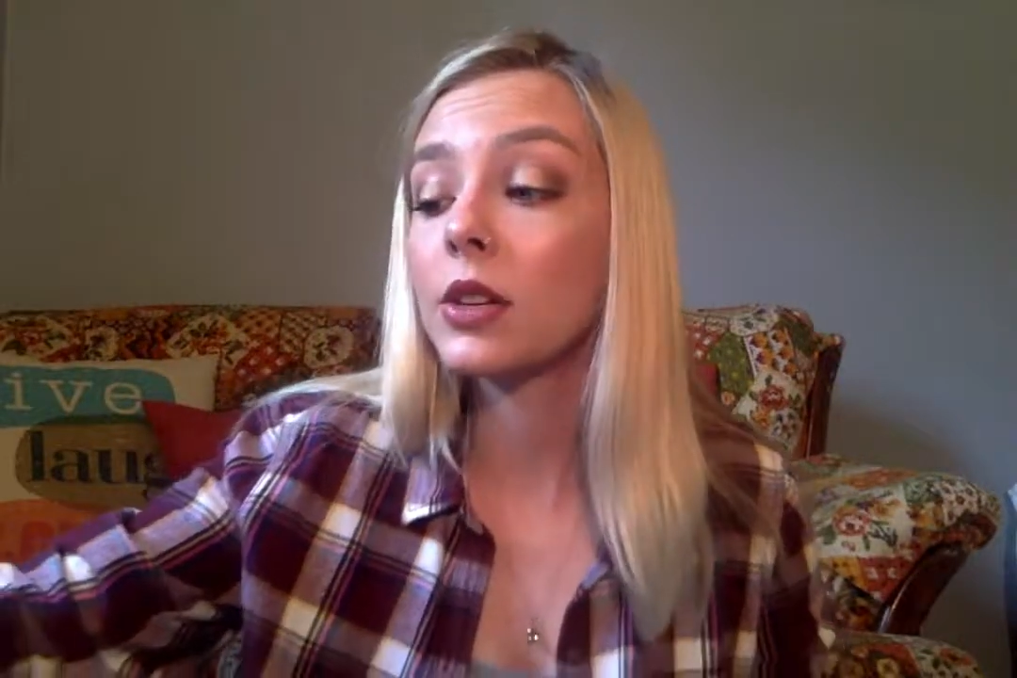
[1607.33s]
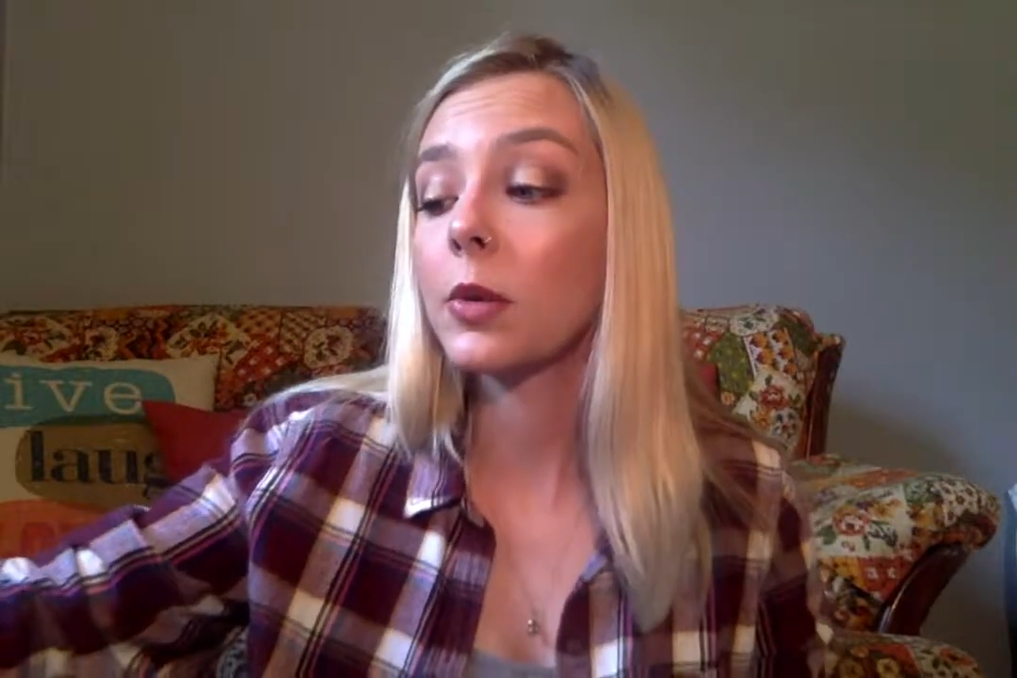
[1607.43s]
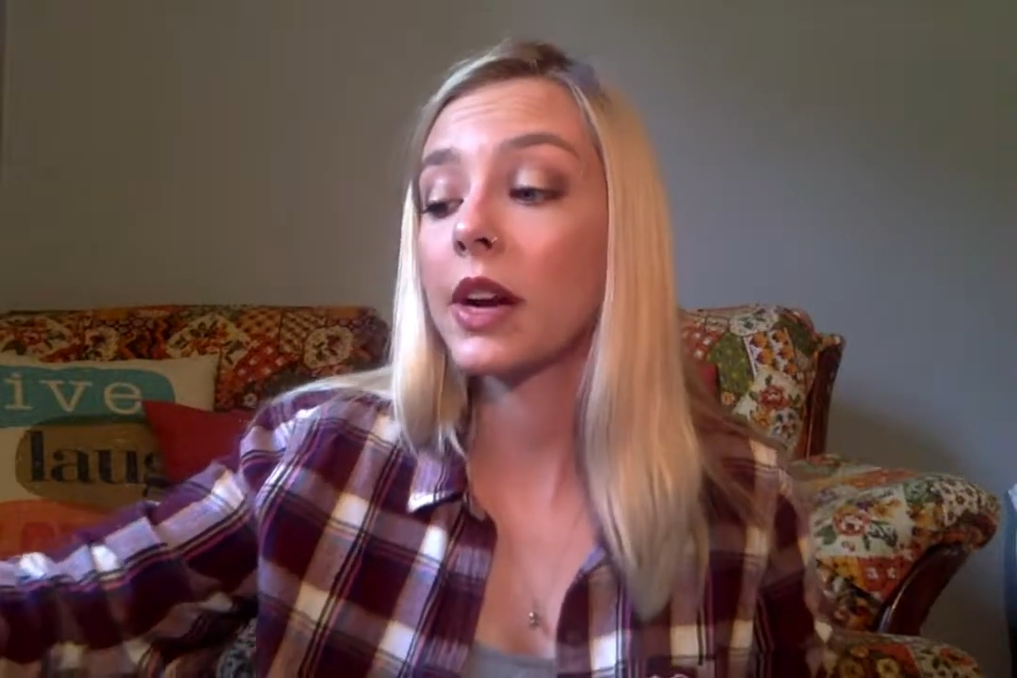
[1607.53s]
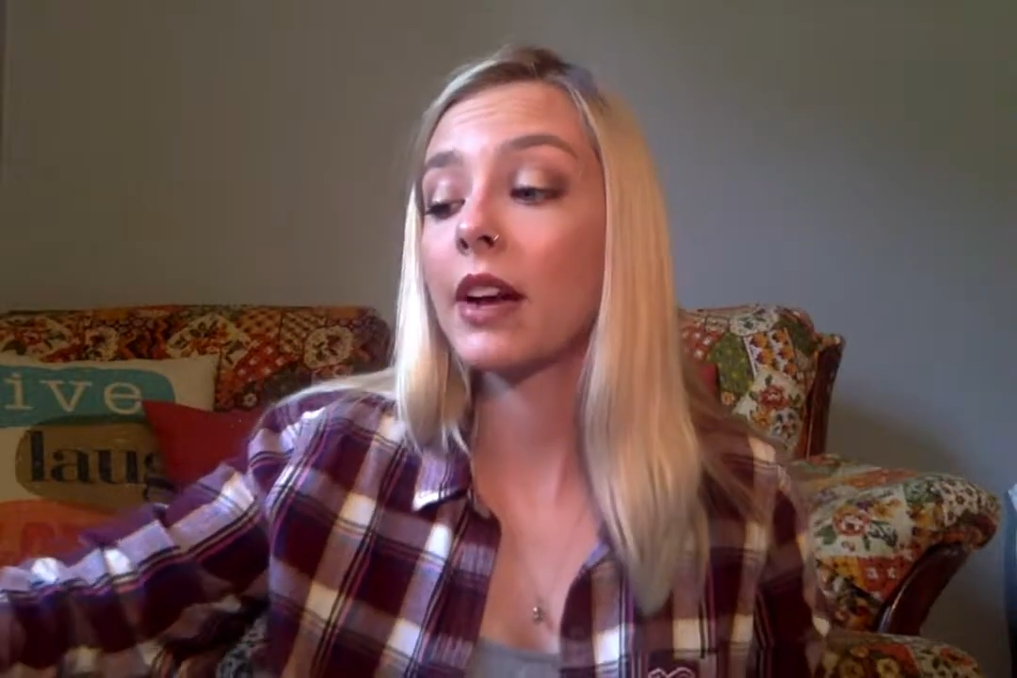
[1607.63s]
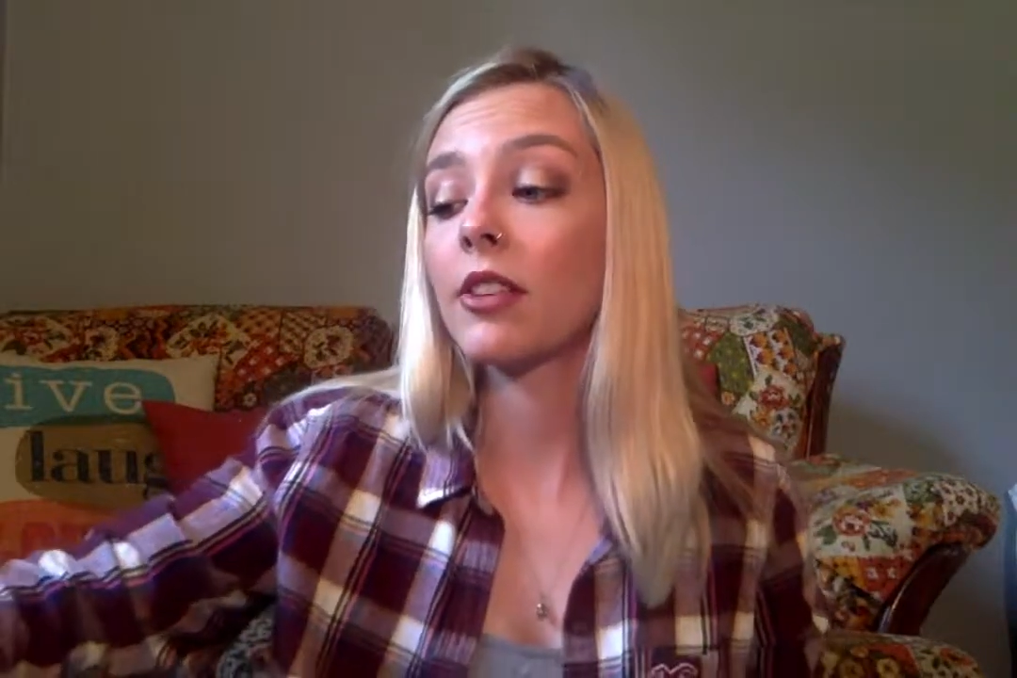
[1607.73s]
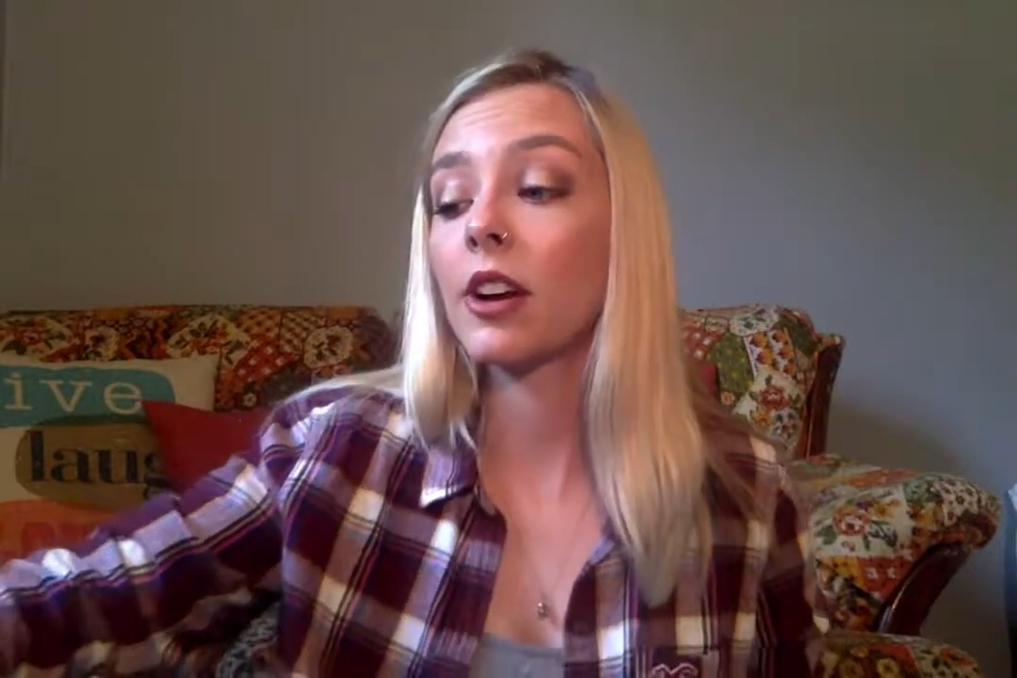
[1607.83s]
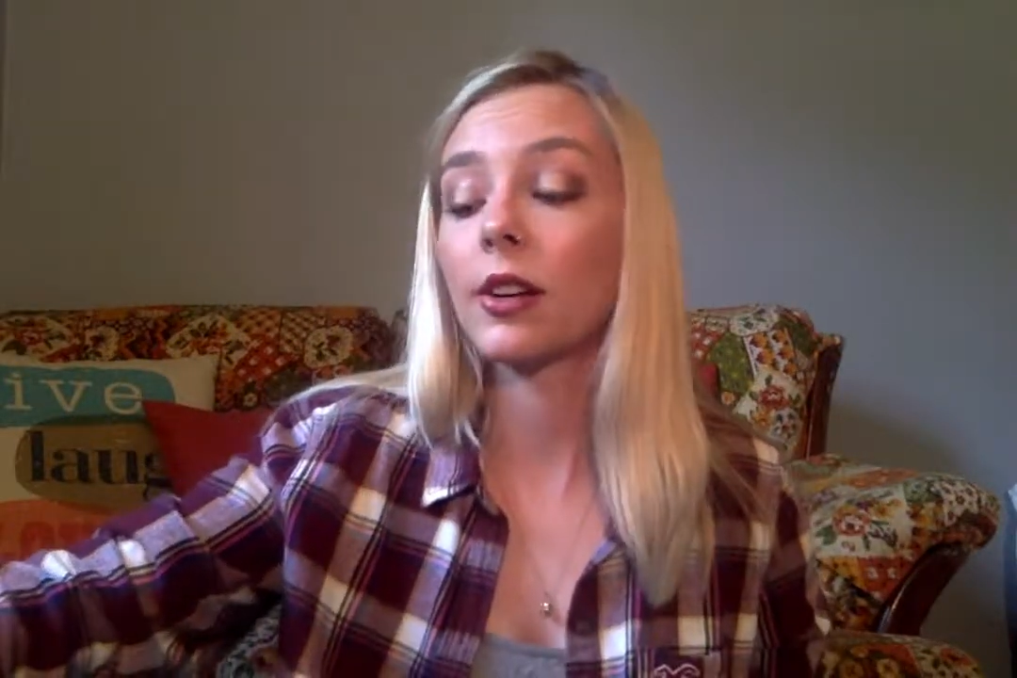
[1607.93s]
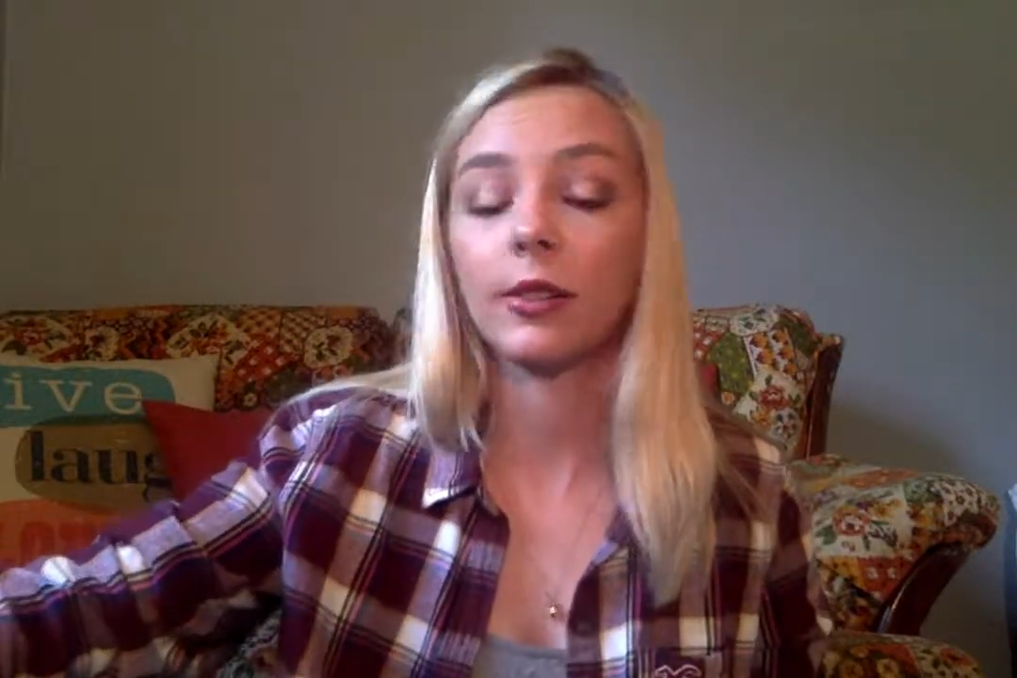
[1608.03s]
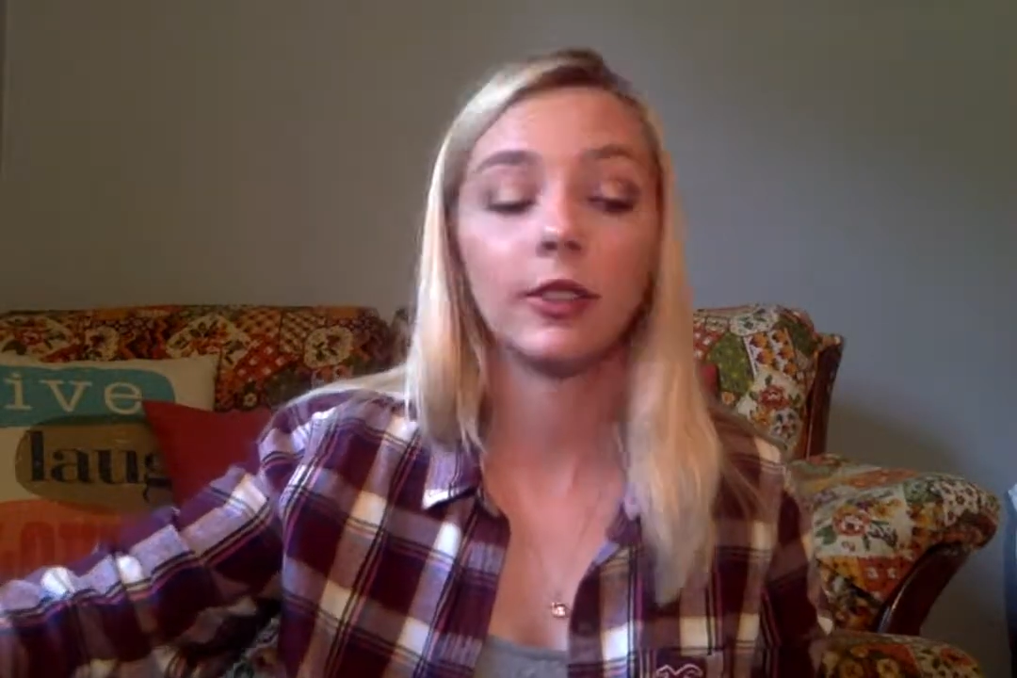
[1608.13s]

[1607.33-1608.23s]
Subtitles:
or whatever.